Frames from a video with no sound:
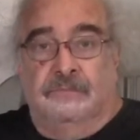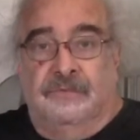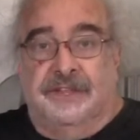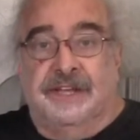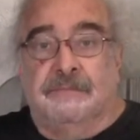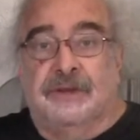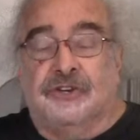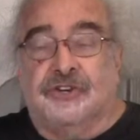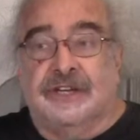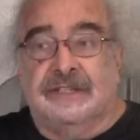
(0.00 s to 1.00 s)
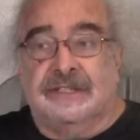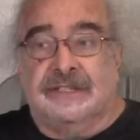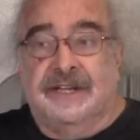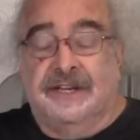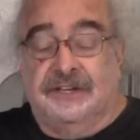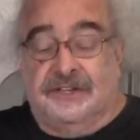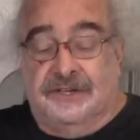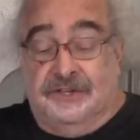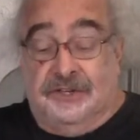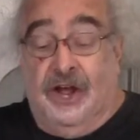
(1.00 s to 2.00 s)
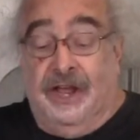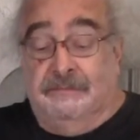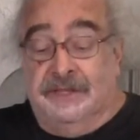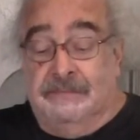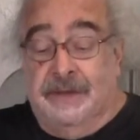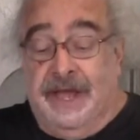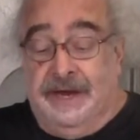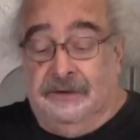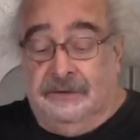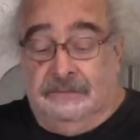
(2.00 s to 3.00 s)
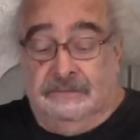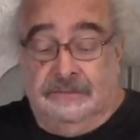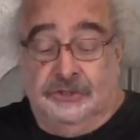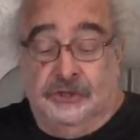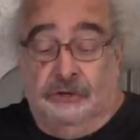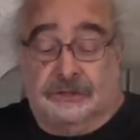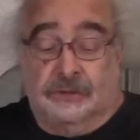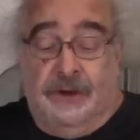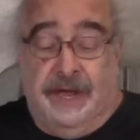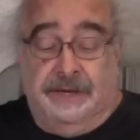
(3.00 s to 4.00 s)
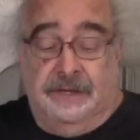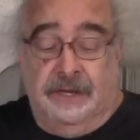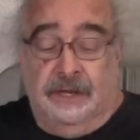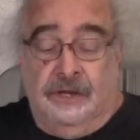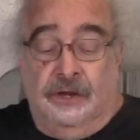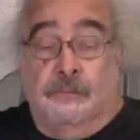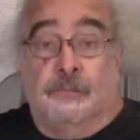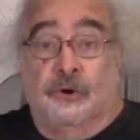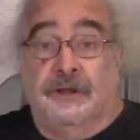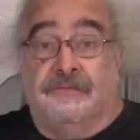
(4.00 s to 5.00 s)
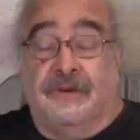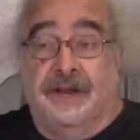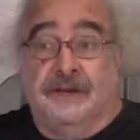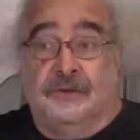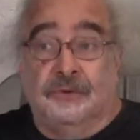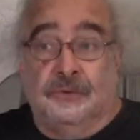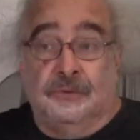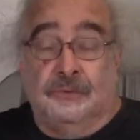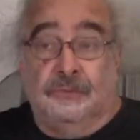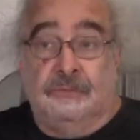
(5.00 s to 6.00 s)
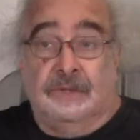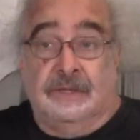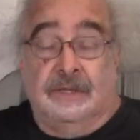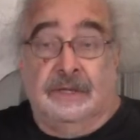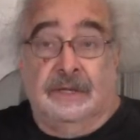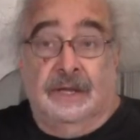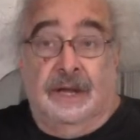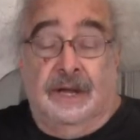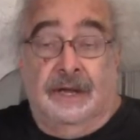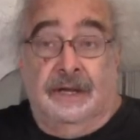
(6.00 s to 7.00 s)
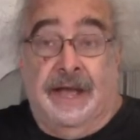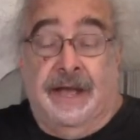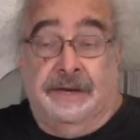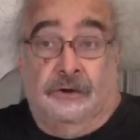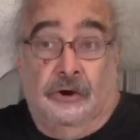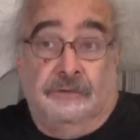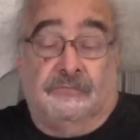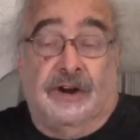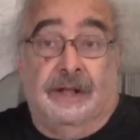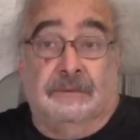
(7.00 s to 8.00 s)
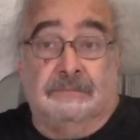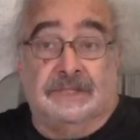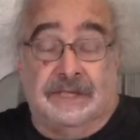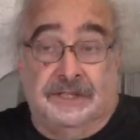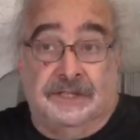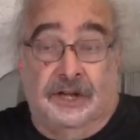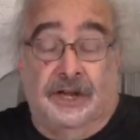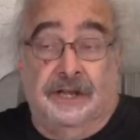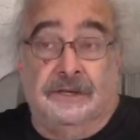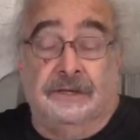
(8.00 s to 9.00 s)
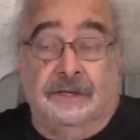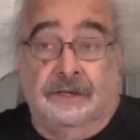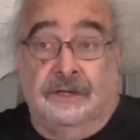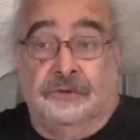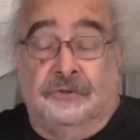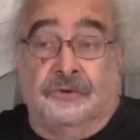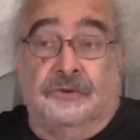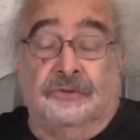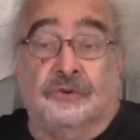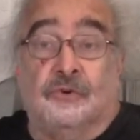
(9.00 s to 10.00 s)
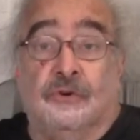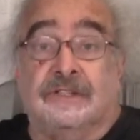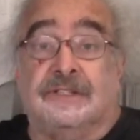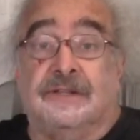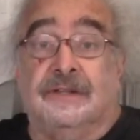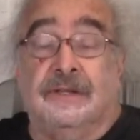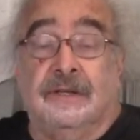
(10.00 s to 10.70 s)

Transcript: the admissions in a timely manner. She also had a boyfriend who uh, had heart problems and died during the course of